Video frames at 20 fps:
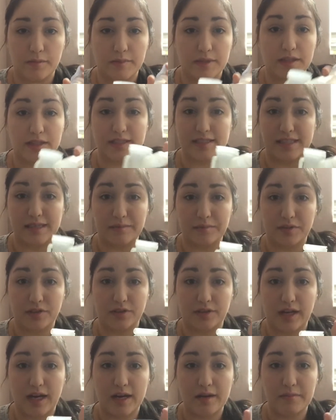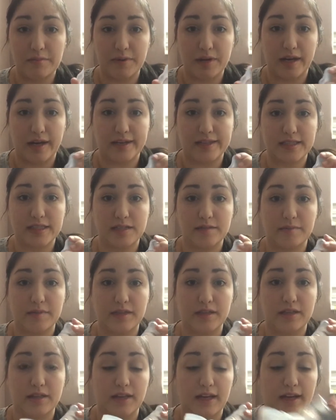in the same little cup.
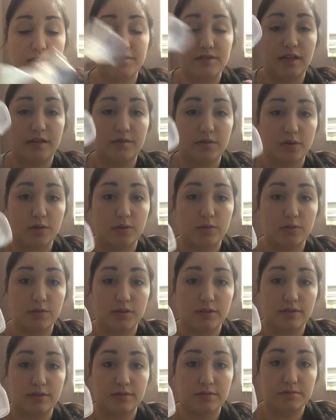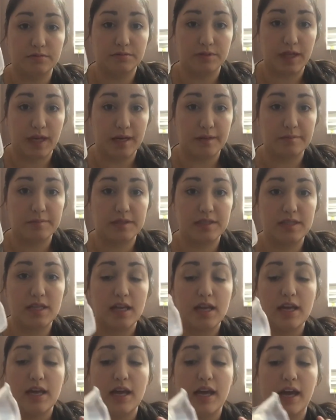They have to have their own little cups.
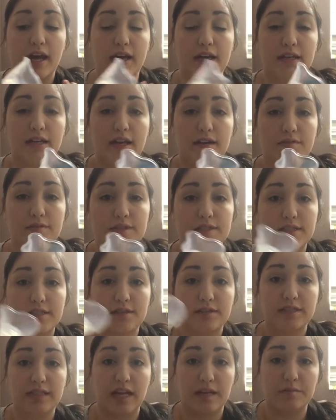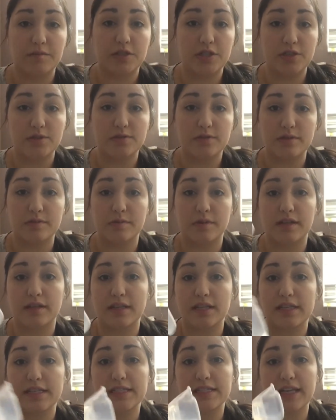And every single time she uses one of
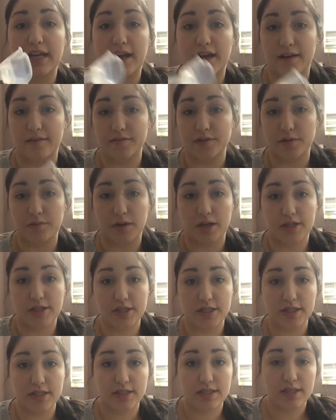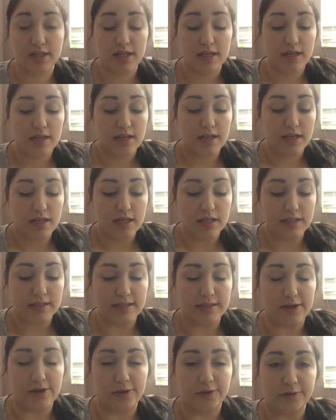these, I have to wash it.
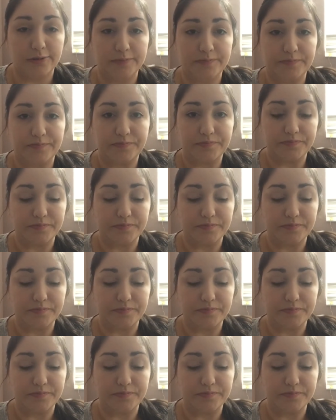So